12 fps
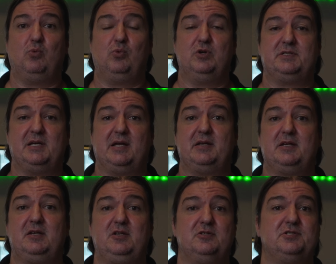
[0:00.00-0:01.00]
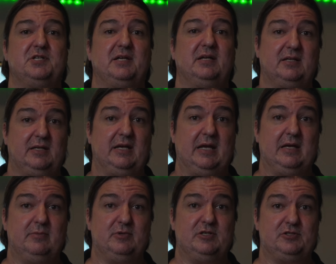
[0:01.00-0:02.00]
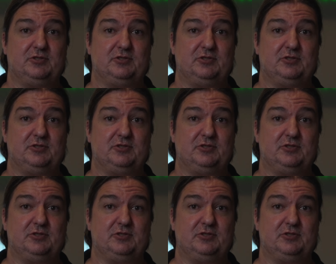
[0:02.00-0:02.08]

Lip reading: were done using clear image